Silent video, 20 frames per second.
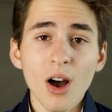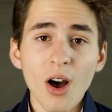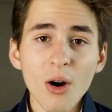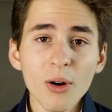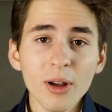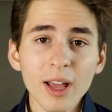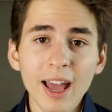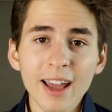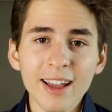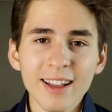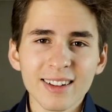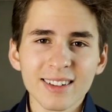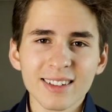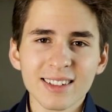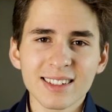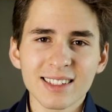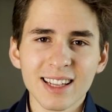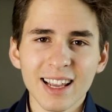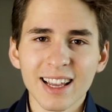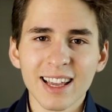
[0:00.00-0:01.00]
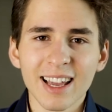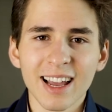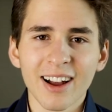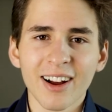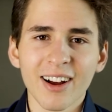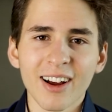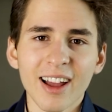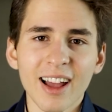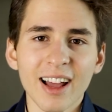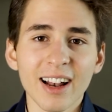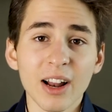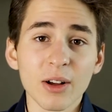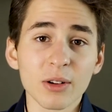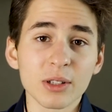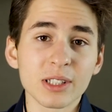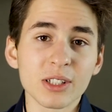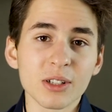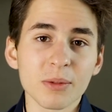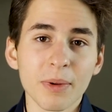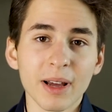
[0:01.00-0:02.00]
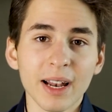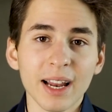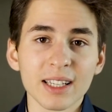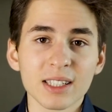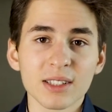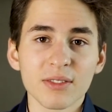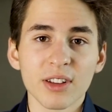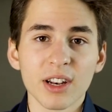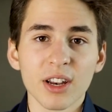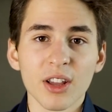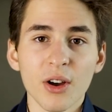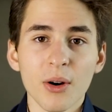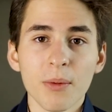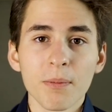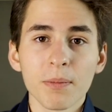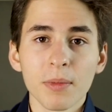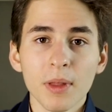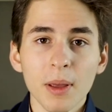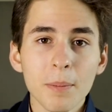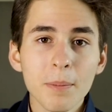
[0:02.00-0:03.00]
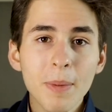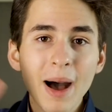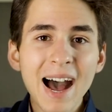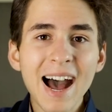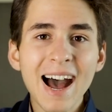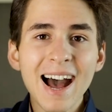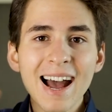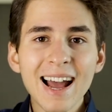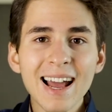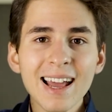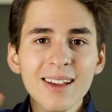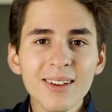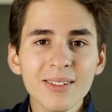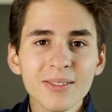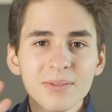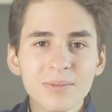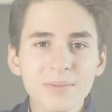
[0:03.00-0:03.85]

Okay, take care and I'll see you in my next video. Bye!